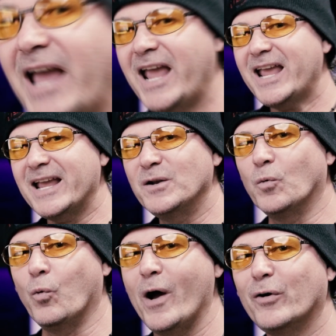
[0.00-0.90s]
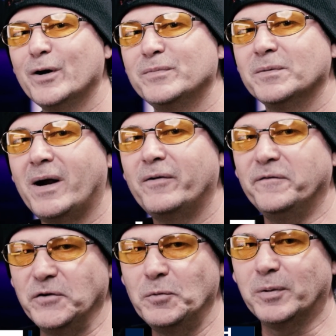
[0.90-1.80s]
Hey, and welcome to my
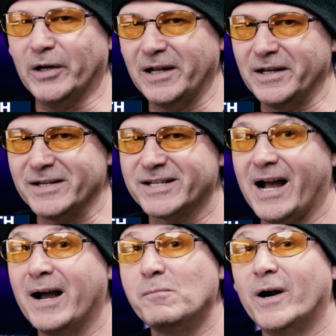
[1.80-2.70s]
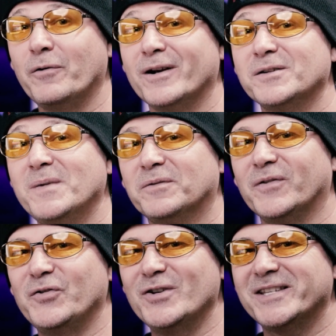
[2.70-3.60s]
review playlist. I'm ronnierokksmith
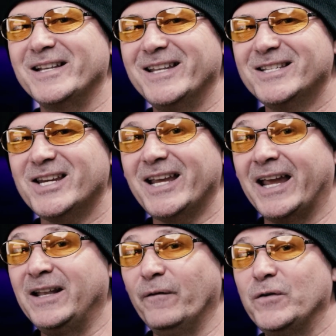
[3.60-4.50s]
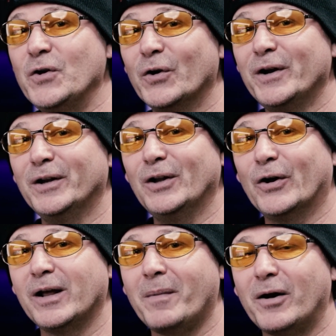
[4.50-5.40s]
with USA Digi, and if you're into
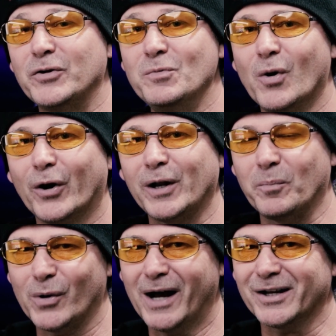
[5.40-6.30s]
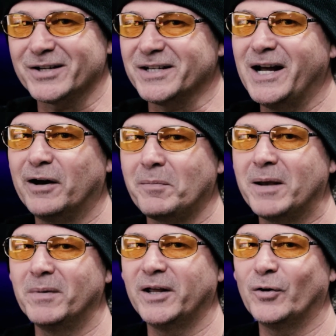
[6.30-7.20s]
learning about new marketing products and how to
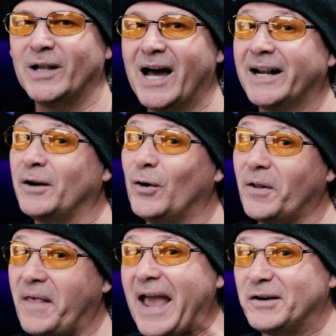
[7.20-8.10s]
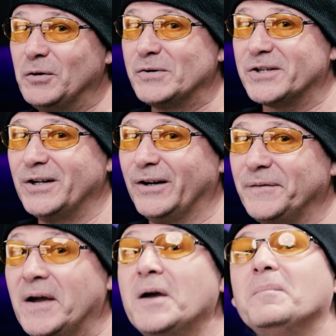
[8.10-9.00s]
make money online and all of that cool
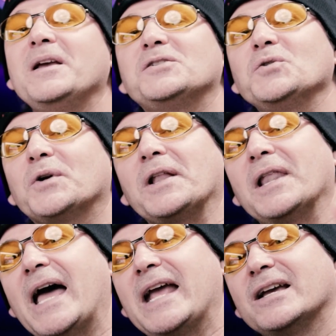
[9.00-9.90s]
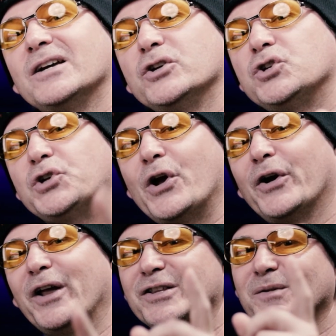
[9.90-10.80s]
stuff, make sure to like,
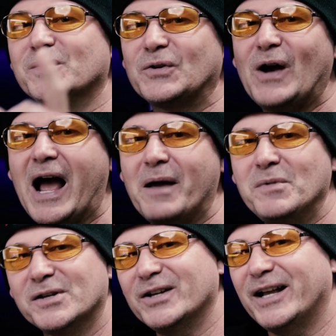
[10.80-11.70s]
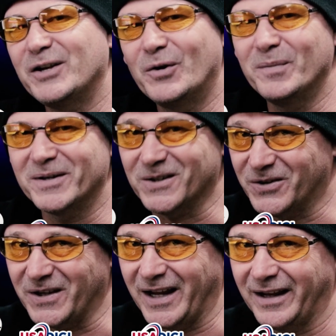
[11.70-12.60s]
share, and subscribe so that you don't miss a
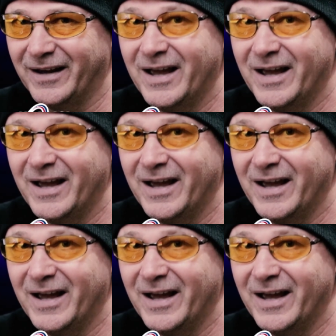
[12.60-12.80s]
thing.